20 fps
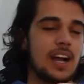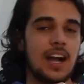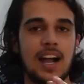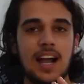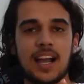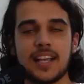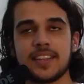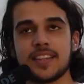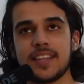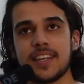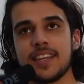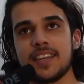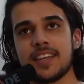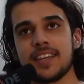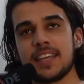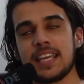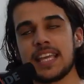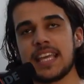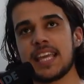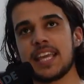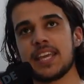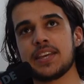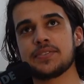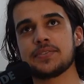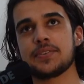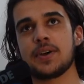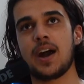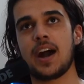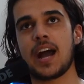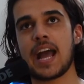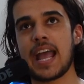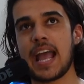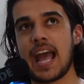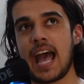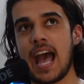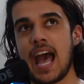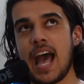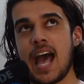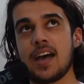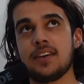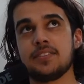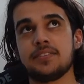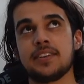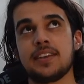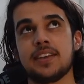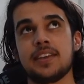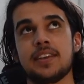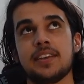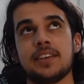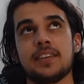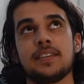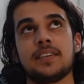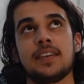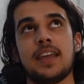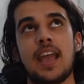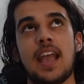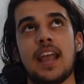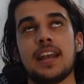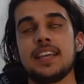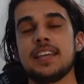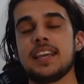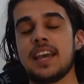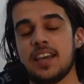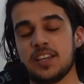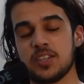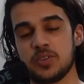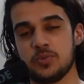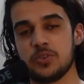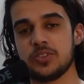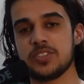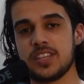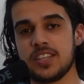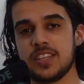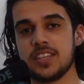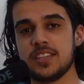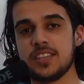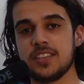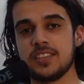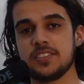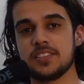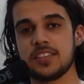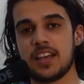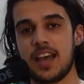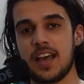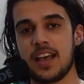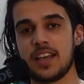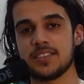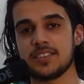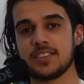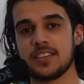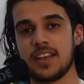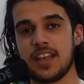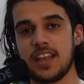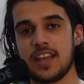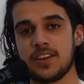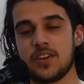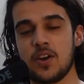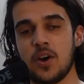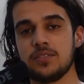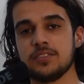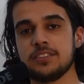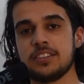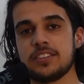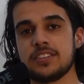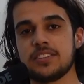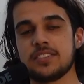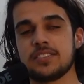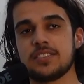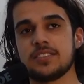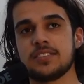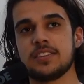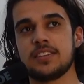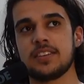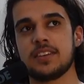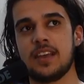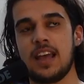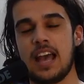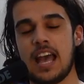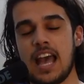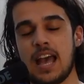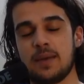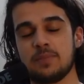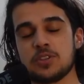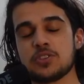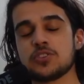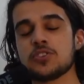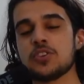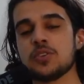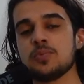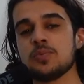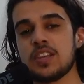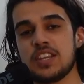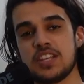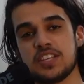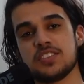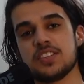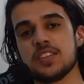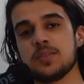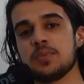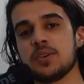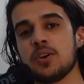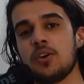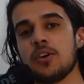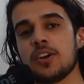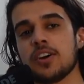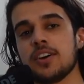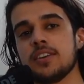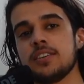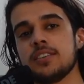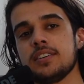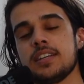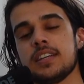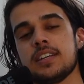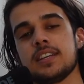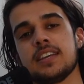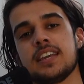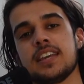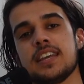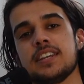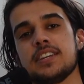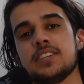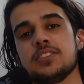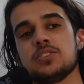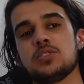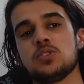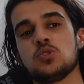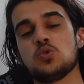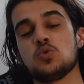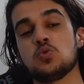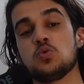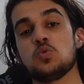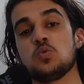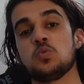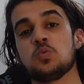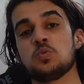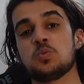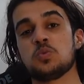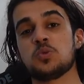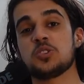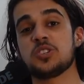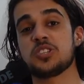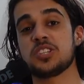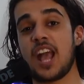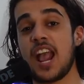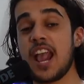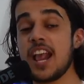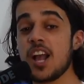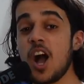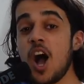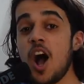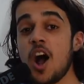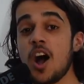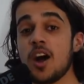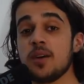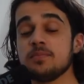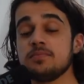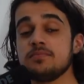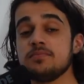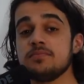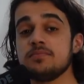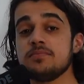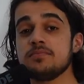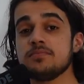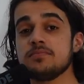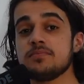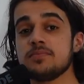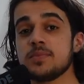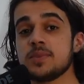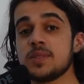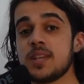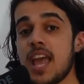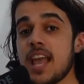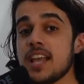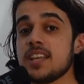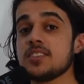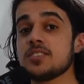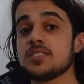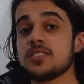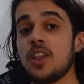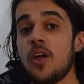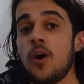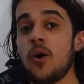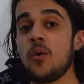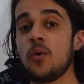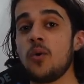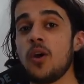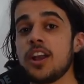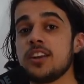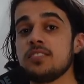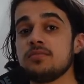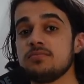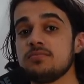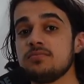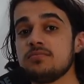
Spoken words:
I think if I have any expertise as a novice amateur PC builder, it is to stay calm, take it slow, and